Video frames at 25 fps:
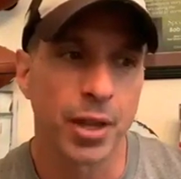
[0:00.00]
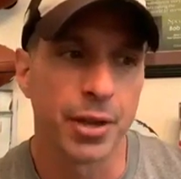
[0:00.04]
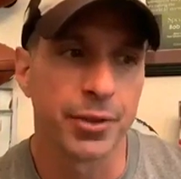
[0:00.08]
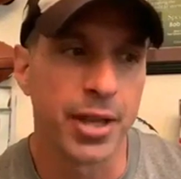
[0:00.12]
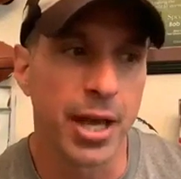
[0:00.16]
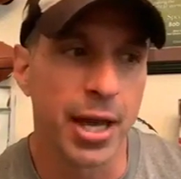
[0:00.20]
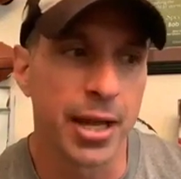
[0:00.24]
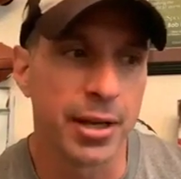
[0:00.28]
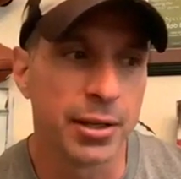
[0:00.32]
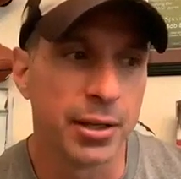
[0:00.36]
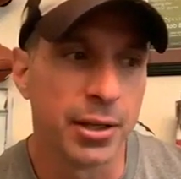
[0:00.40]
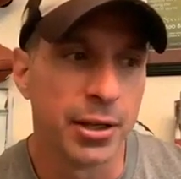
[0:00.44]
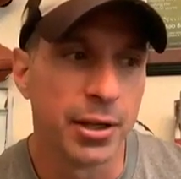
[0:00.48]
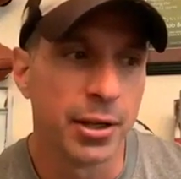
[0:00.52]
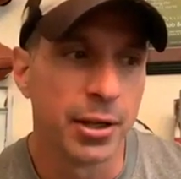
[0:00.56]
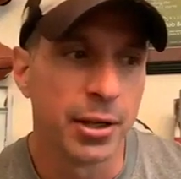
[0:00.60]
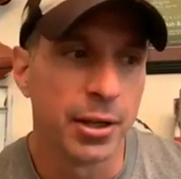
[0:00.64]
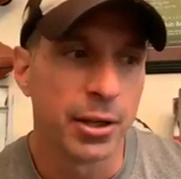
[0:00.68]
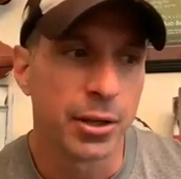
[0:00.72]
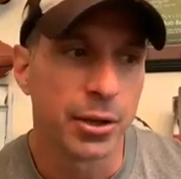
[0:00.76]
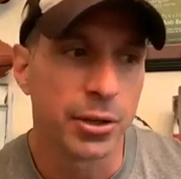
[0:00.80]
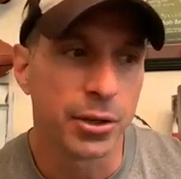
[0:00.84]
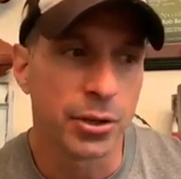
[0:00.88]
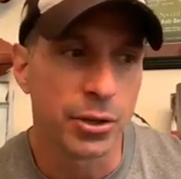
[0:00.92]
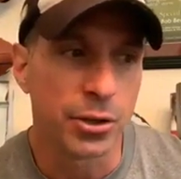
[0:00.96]
that
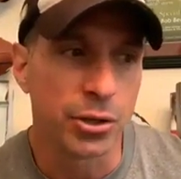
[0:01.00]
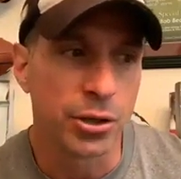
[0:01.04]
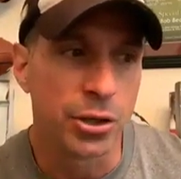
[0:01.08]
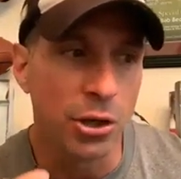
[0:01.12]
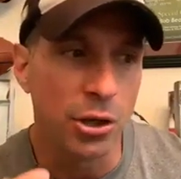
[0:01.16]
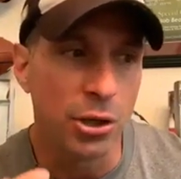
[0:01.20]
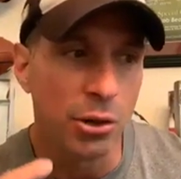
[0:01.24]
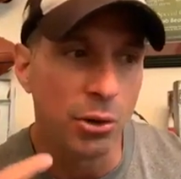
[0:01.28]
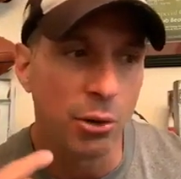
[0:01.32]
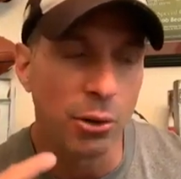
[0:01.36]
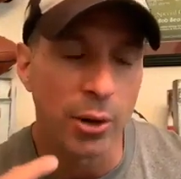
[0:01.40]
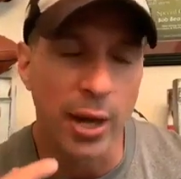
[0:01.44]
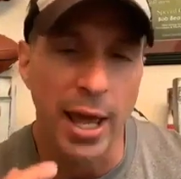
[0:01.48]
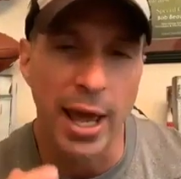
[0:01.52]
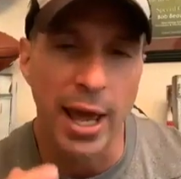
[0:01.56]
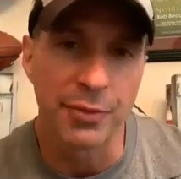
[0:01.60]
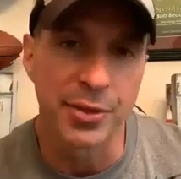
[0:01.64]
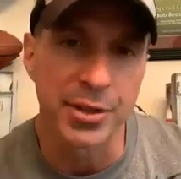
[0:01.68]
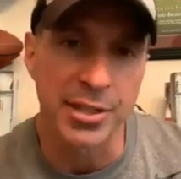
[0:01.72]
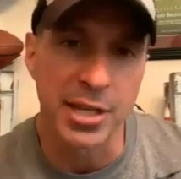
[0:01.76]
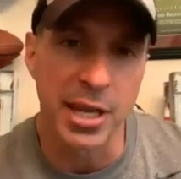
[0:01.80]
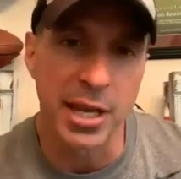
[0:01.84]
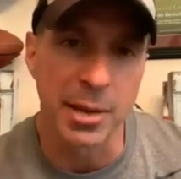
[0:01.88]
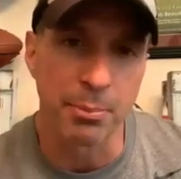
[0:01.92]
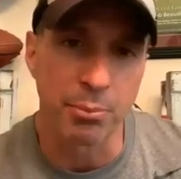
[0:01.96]
you don't have
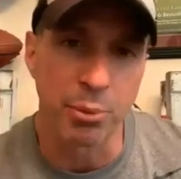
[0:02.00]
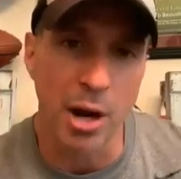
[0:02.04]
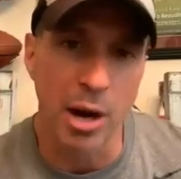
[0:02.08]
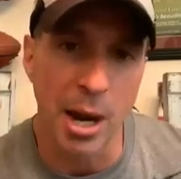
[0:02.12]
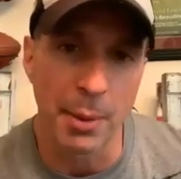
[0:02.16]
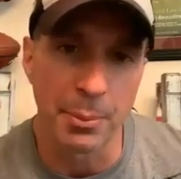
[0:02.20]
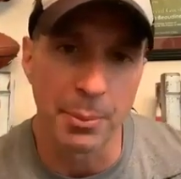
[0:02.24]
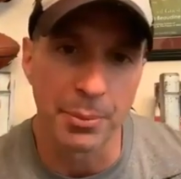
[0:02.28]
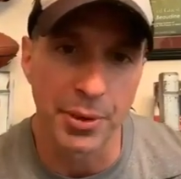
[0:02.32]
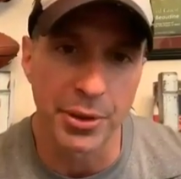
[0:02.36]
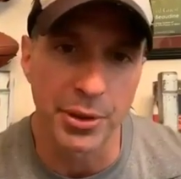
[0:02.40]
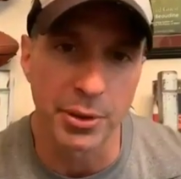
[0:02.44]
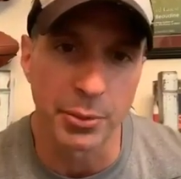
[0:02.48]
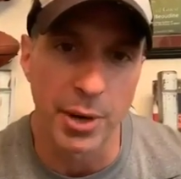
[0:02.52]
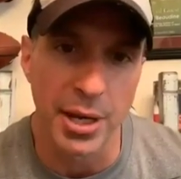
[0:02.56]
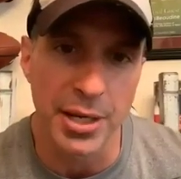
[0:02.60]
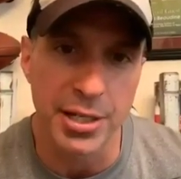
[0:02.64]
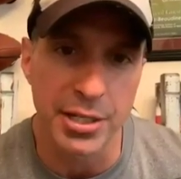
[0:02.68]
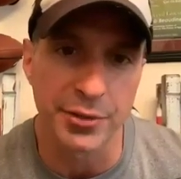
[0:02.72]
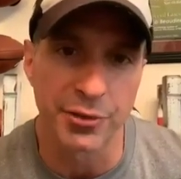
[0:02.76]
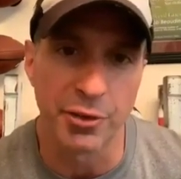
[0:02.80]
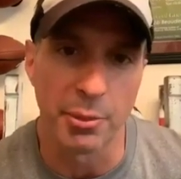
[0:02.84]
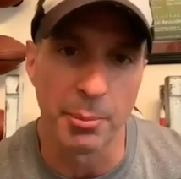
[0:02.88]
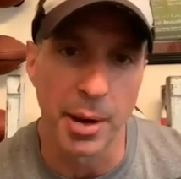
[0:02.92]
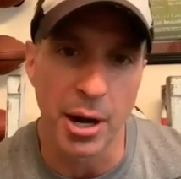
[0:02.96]
the same problem that the
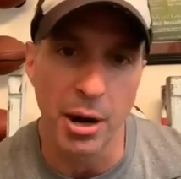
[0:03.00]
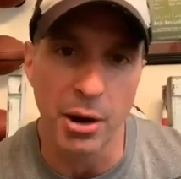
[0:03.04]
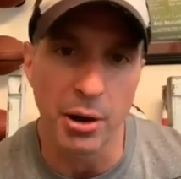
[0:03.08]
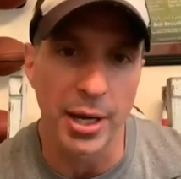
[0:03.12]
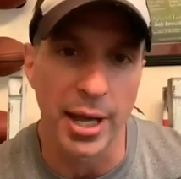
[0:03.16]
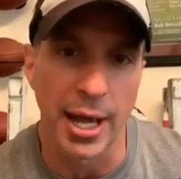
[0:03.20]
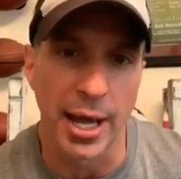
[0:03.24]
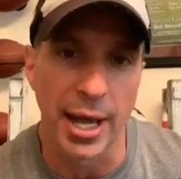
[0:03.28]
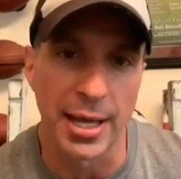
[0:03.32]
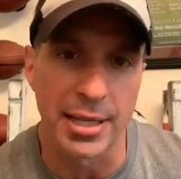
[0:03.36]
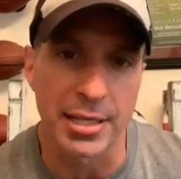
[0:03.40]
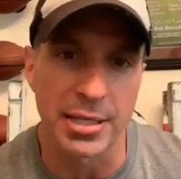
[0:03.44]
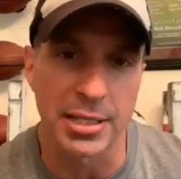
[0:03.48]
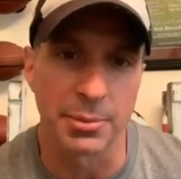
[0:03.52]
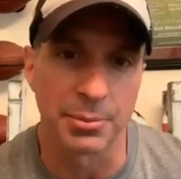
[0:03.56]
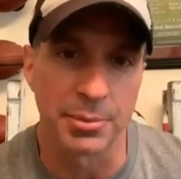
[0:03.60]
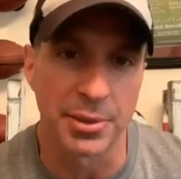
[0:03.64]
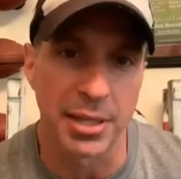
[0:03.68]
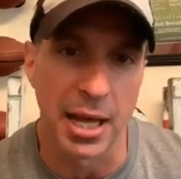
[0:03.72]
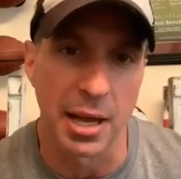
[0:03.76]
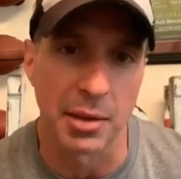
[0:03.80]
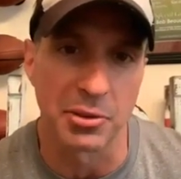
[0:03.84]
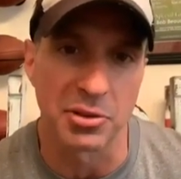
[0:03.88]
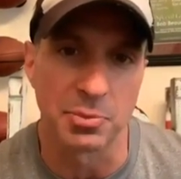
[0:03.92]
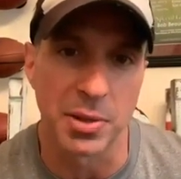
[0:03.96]
rest of America has
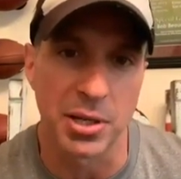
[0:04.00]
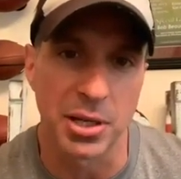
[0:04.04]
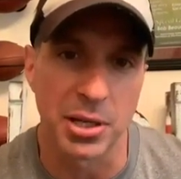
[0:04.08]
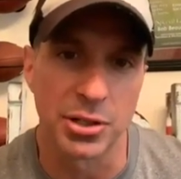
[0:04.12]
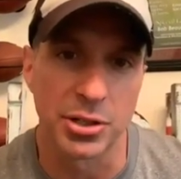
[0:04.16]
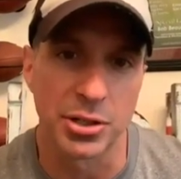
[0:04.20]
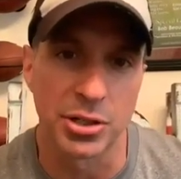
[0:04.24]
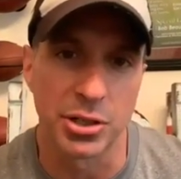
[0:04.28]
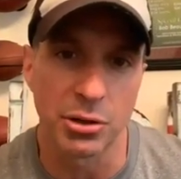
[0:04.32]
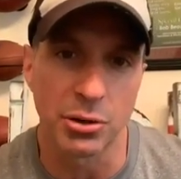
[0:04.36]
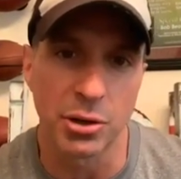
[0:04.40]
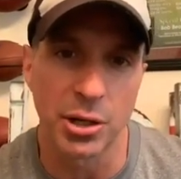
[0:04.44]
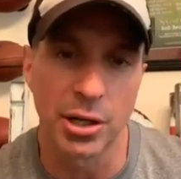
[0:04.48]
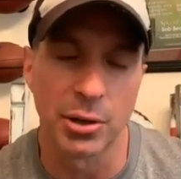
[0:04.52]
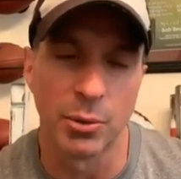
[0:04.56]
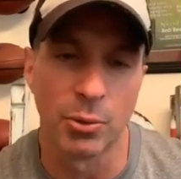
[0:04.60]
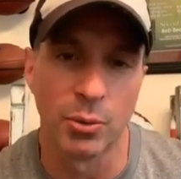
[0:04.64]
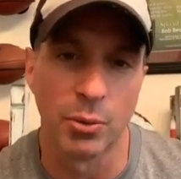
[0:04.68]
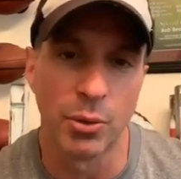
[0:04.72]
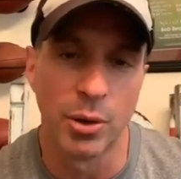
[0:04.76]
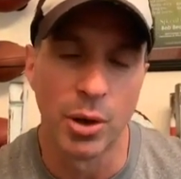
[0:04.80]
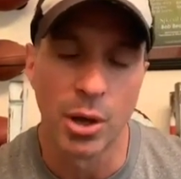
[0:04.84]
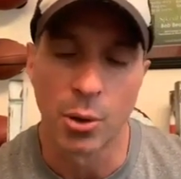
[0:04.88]
sometimes, because you're in a,